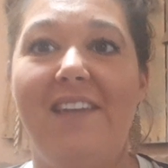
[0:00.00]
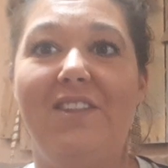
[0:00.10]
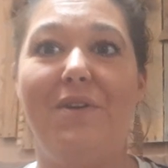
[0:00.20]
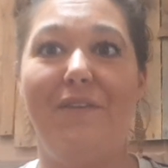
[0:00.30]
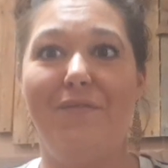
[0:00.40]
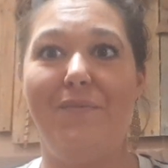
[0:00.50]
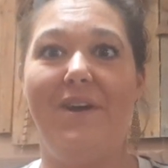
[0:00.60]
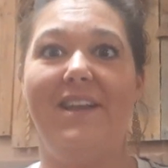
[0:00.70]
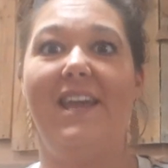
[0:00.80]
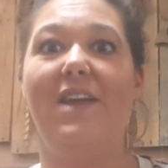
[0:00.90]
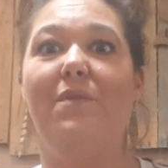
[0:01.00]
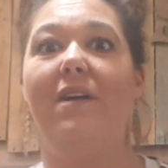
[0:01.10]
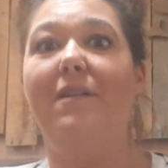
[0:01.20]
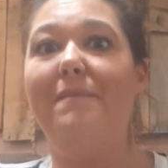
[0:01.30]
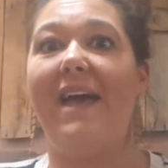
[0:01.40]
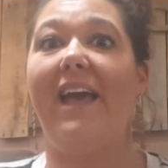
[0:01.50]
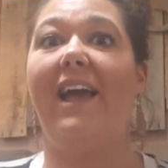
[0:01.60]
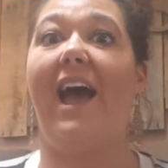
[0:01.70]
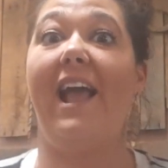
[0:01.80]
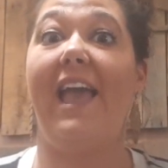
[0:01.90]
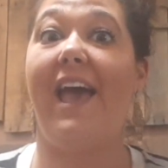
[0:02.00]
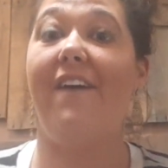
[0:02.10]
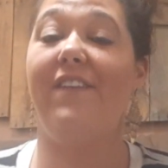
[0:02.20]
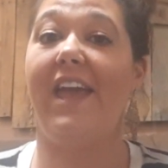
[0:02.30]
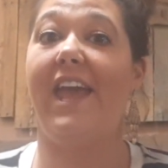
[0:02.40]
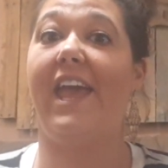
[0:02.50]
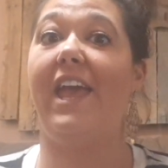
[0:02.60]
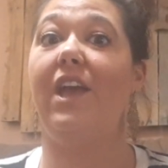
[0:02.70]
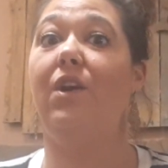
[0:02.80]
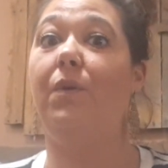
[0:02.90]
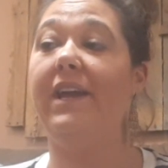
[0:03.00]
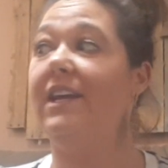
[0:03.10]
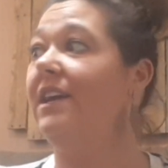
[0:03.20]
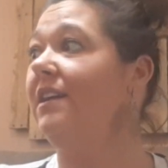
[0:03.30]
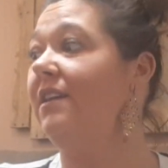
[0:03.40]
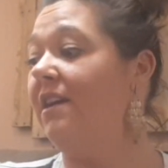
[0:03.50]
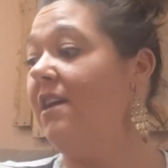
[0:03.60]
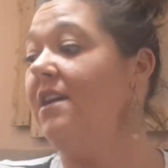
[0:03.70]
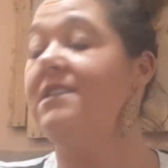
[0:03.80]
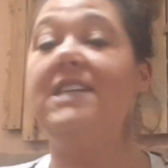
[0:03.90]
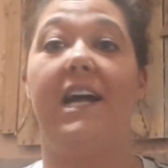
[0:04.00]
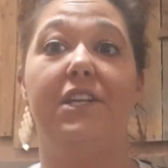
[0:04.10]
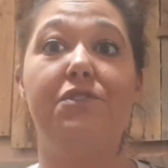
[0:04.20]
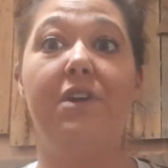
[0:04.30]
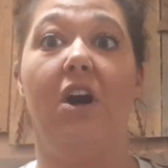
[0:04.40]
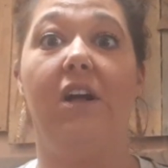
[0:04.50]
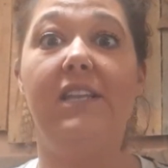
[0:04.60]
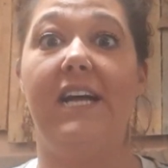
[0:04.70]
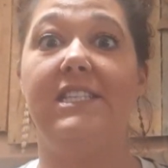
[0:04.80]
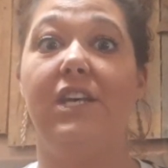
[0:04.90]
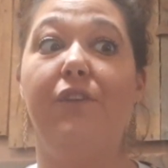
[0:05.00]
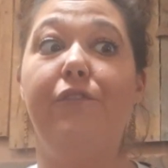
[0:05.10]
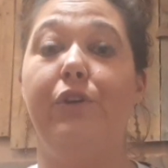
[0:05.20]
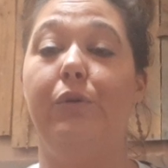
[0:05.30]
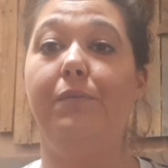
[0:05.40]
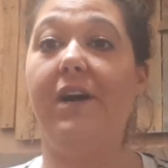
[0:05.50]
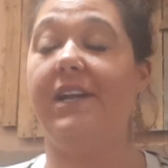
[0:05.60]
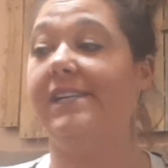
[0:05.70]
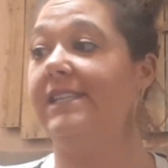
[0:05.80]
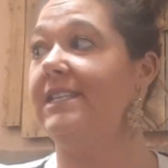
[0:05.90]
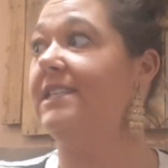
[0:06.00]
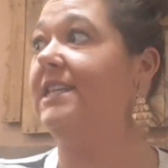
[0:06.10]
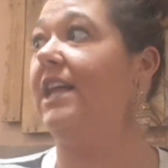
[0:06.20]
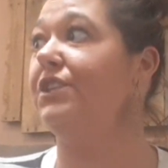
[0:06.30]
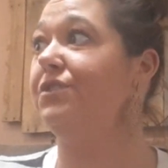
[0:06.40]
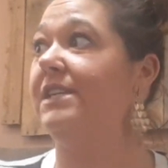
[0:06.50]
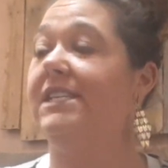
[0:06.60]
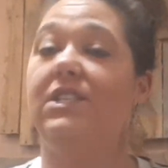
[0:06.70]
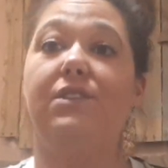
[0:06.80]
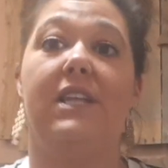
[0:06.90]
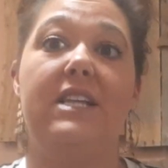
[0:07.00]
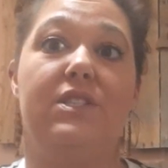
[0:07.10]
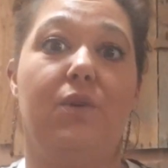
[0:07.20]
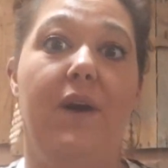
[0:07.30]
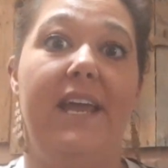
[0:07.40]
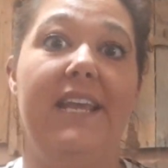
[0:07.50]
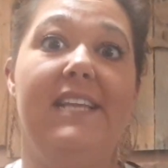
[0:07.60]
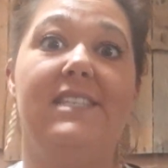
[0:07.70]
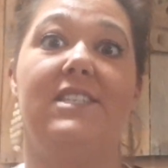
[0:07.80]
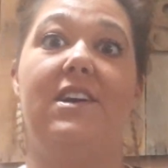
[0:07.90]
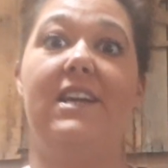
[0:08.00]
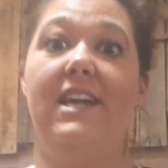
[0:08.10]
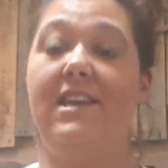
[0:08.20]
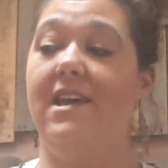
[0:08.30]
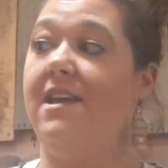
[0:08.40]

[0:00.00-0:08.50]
Hello everyone and welcome back. I have a quick Dollar Tree haul, lots of new products at the Dollar Tree, so let's go ahead and get started.